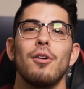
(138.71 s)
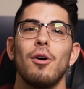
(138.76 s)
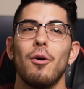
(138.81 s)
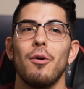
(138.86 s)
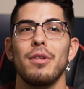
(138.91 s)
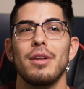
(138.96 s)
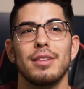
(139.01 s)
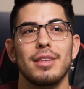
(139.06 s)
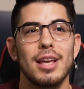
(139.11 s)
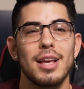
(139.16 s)
The
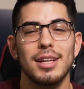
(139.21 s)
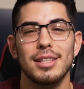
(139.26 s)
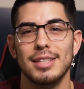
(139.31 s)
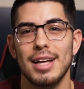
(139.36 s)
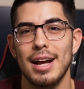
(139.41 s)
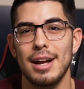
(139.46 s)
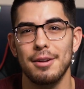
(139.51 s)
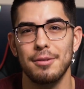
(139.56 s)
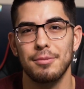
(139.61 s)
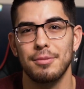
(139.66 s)
only things
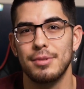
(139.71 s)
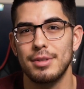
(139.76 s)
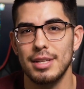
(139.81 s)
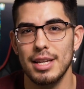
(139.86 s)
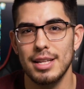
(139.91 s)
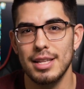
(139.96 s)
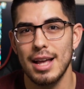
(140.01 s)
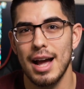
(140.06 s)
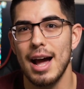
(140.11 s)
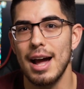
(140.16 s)
I
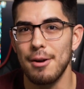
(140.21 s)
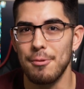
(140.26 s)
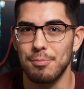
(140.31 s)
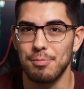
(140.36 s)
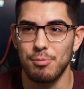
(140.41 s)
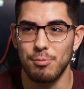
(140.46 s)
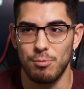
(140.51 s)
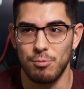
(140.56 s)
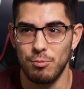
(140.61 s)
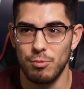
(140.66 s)
did
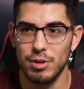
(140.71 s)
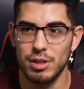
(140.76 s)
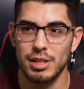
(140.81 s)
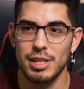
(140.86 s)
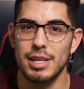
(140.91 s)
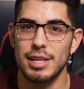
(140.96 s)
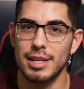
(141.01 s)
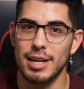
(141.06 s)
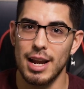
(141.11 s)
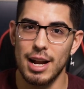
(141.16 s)
not
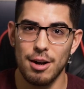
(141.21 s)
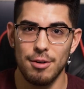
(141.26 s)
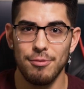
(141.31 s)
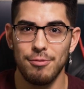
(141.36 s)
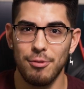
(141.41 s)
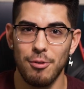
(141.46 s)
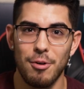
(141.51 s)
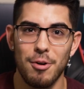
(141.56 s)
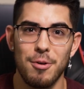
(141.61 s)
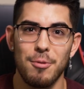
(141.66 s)
really care
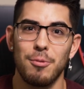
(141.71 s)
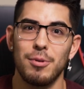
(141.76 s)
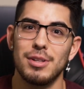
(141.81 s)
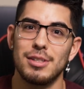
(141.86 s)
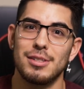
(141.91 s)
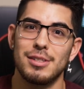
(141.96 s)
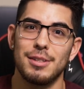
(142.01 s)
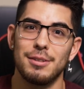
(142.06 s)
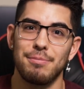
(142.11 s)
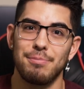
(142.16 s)
for
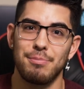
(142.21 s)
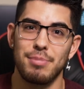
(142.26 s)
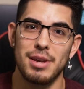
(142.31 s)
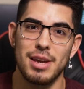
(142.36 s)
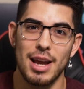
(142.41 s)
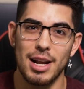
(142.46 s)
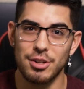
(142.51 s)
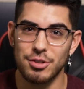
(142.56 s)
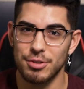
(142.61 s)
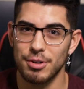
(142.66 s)
was the
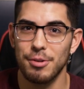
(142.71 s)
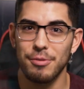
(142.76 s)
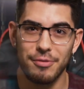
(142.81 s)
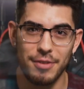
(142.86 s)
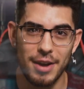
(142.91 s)
Pietro